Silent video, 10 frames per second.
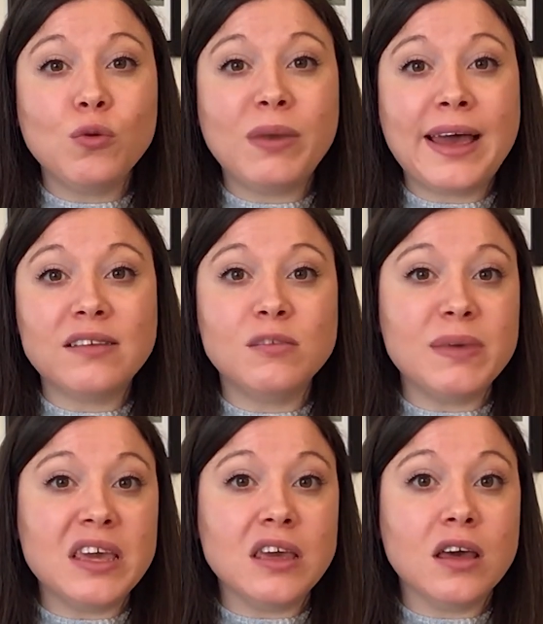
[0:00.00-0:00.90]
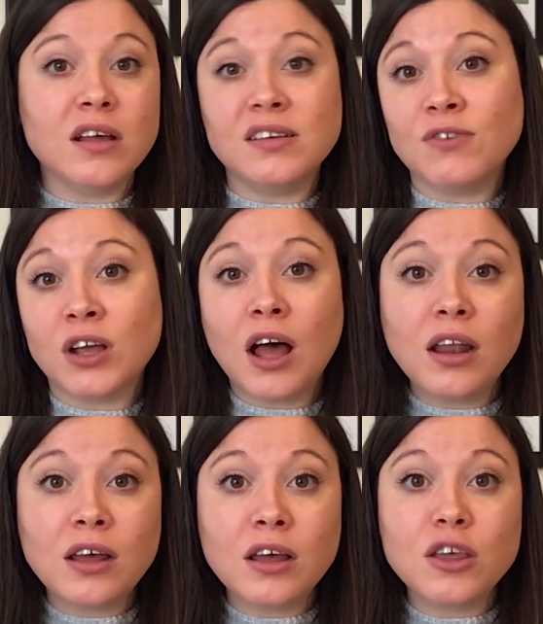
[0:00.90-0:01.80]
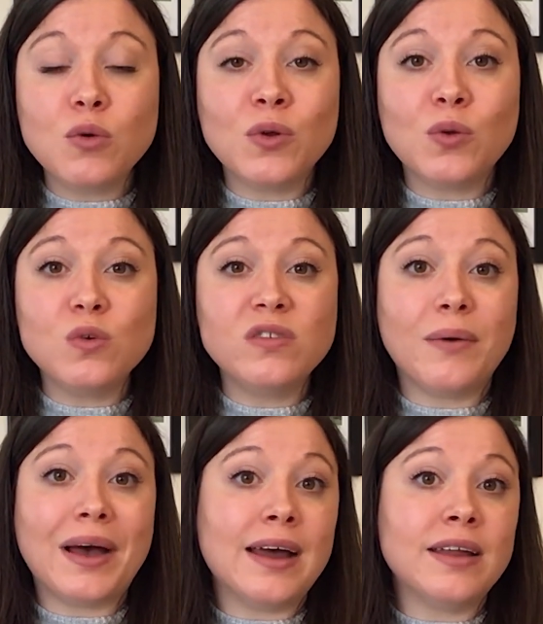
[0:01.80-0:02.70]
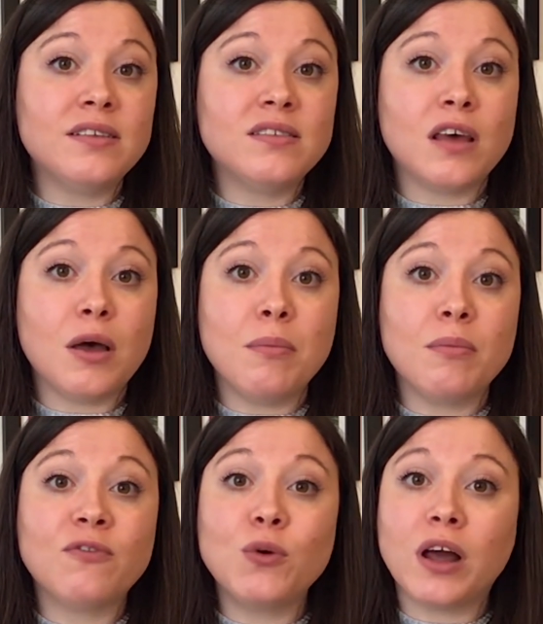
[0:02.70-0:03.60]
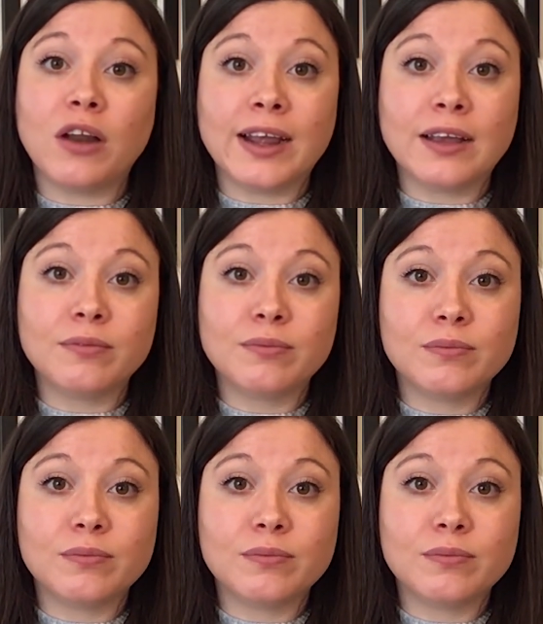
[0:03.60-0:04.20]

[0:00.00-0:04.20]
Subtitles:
your oobleck to be a different colour, you can also add some food colouring.